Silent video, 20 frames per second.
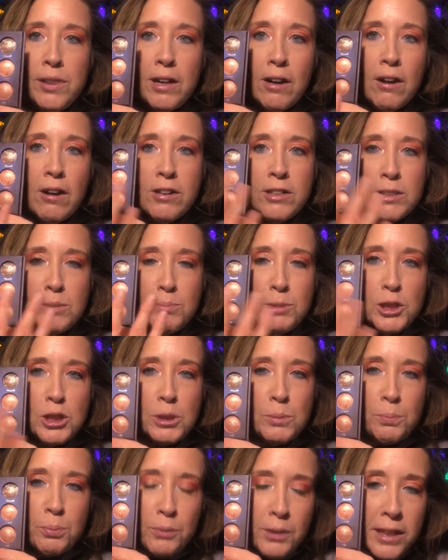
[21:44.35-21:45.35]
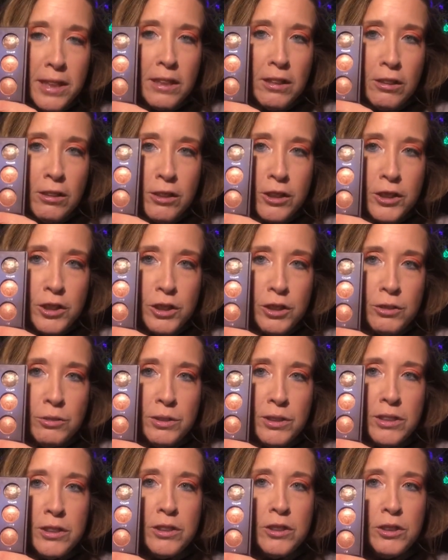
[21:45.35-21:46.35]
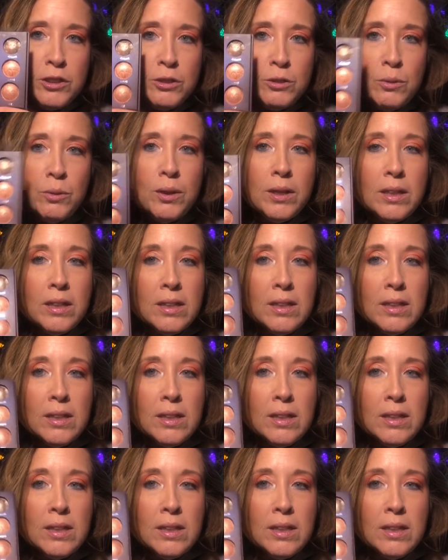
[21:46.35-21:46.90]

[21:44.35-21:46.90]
There are some spring looks you can do.